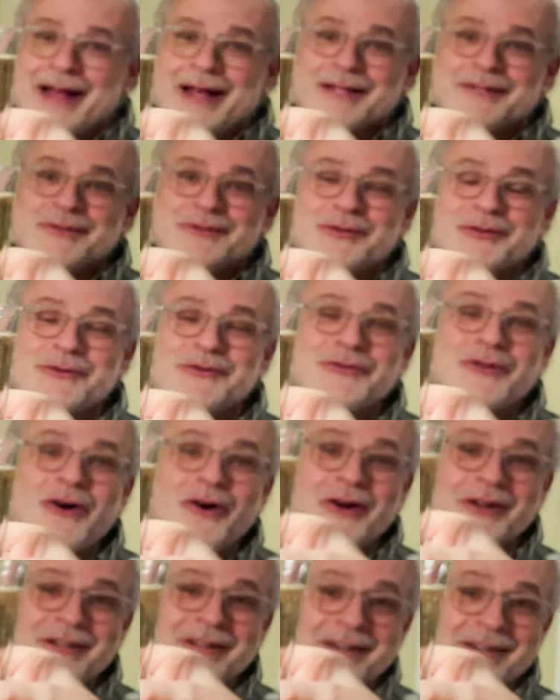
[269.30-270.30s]
Oh. And to
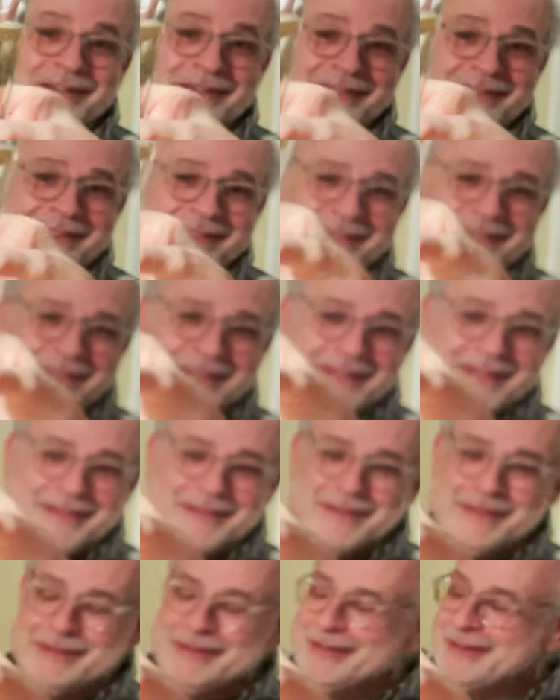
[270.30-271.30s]
Nona,
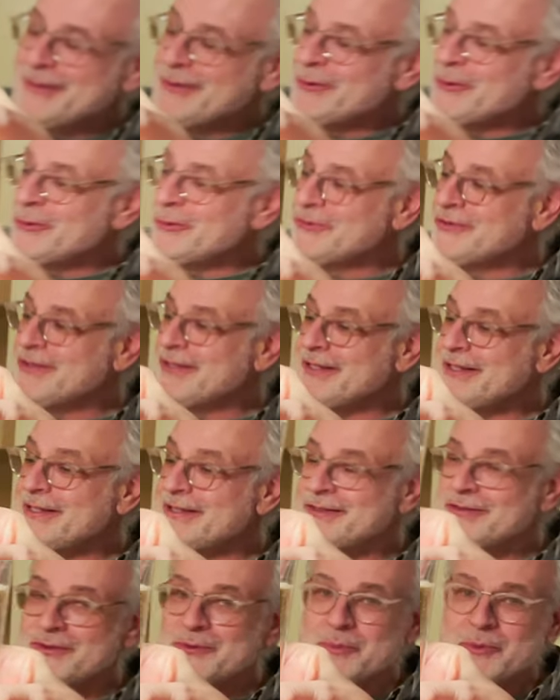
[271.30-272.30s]
who's the
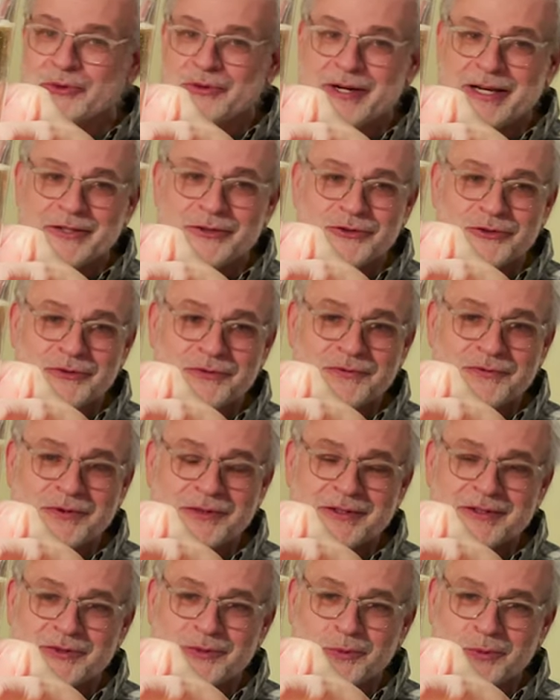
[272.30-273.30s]
inspiration for
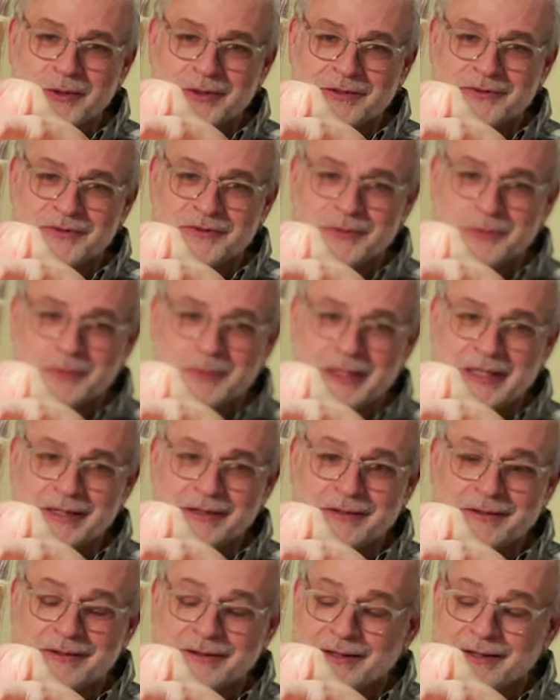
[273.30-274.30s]
this wonderful meal.